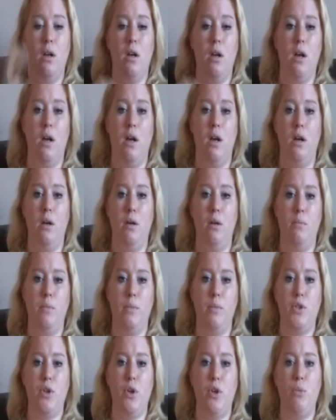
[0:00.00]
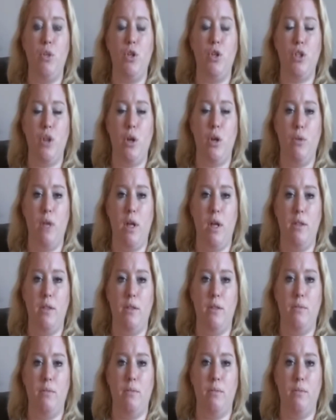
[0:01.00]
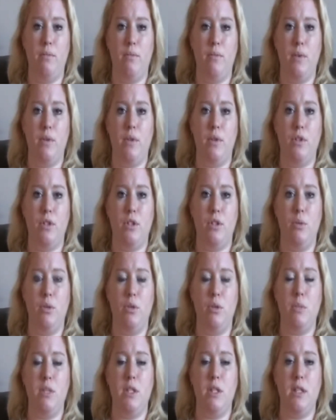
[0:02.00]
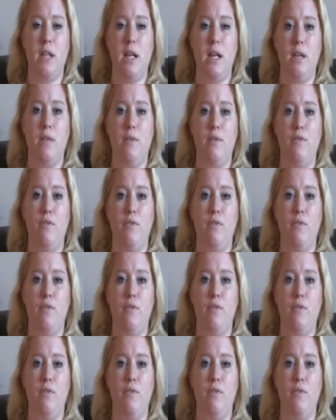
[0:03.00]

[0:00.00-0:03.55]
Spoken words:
So much so that she was mistaken